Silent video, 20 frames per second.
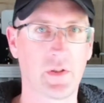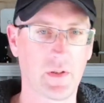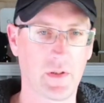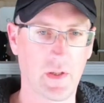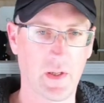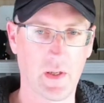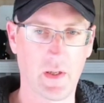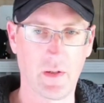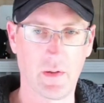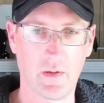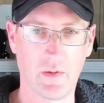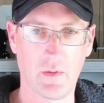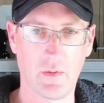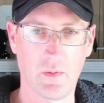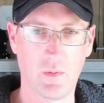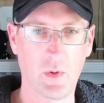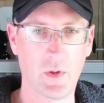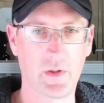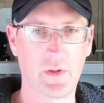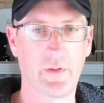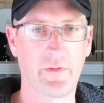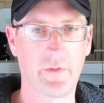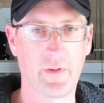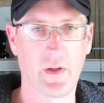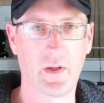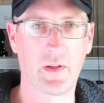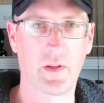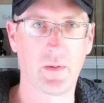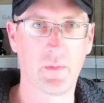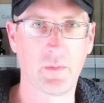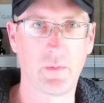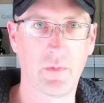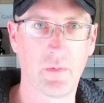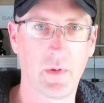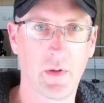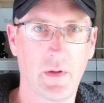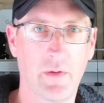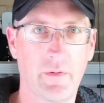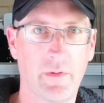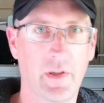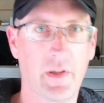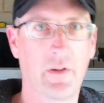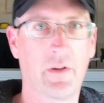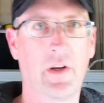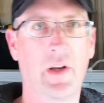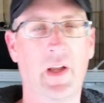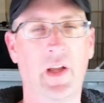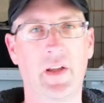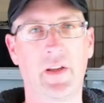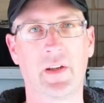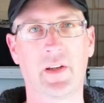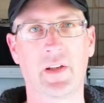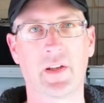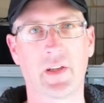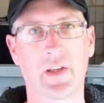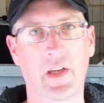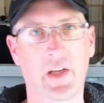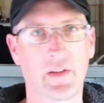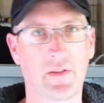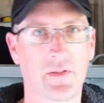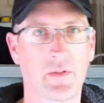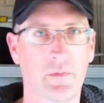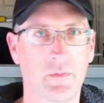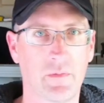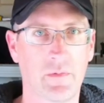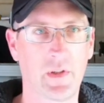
and then once you find them, figure out how you're going to catch them.